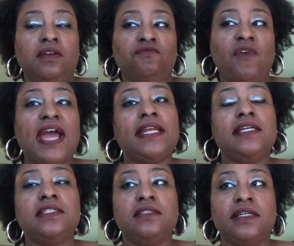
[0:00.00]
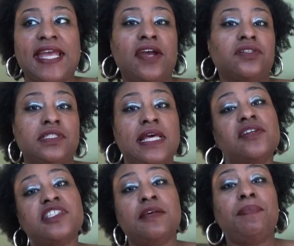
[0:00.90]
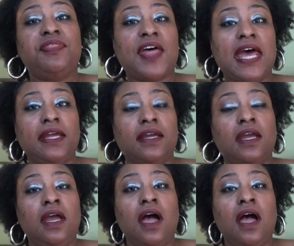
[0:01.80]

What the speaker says: writing characters that are sympathetic